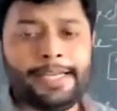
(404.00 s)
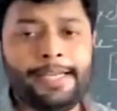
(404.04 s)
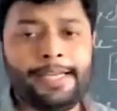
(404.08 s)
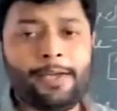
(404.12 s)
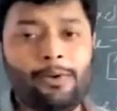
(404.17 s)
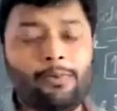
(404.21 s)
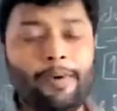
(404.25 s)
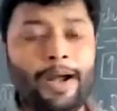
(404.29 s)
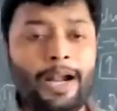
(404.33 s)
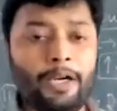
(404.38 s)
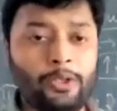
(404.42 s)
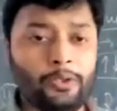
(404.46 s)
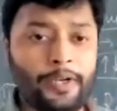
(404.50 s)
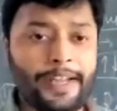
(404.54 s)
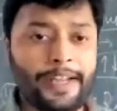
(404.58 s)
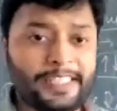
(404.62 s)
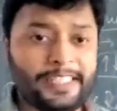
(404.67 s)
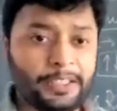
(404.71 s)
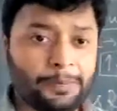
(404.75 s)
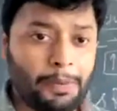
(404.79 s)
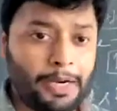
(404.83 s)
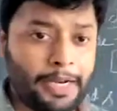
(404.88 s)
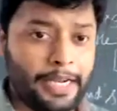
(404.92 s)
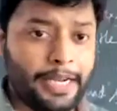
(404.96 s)
he want to
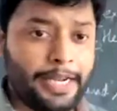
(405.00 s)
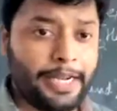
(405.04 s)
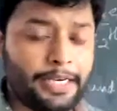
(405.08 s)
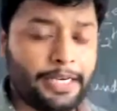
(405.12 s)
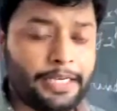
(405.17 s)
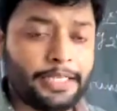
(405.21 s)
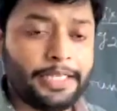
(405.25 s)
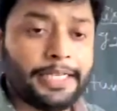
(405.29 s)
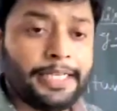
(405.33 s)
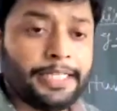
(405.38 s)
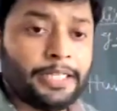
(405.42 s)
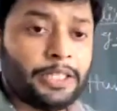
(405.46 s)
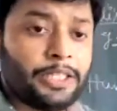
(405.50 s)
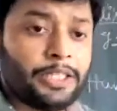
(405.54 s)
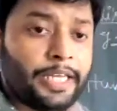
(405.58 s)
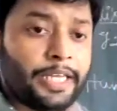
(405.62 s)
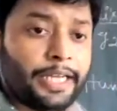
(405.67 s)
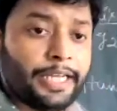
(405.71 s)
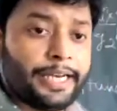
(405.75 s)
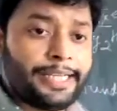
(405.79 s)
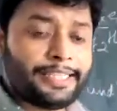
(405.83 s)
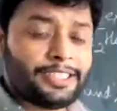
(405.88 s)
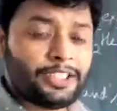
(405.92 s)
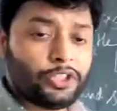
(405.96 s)
explain
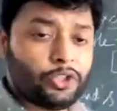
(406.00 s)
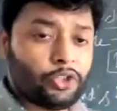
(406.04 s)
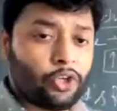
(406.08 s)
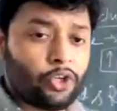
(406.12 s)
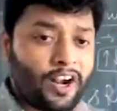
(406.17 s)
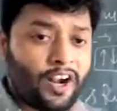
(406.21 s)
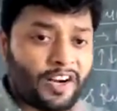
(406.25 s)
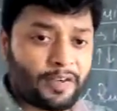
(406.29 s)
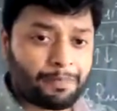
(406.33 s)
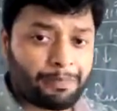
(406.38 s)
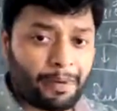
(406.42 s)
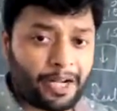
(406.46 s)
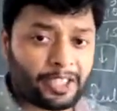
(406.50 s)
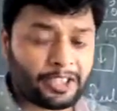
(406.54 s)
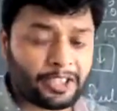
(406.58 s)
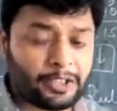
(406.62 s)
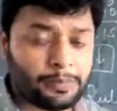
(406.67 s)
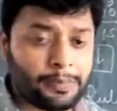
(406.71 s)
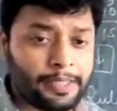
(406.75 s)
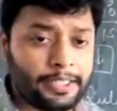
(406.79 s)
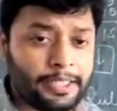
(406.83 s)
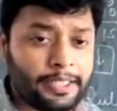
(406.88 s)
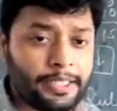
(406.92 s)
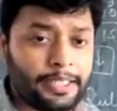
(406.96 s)
there is not
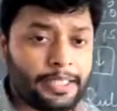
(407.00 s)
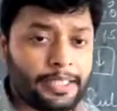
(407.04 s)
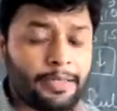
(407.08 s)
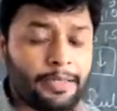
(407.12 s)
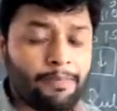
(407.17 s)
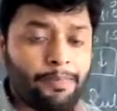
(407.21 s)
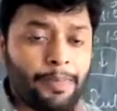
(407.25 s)
possibility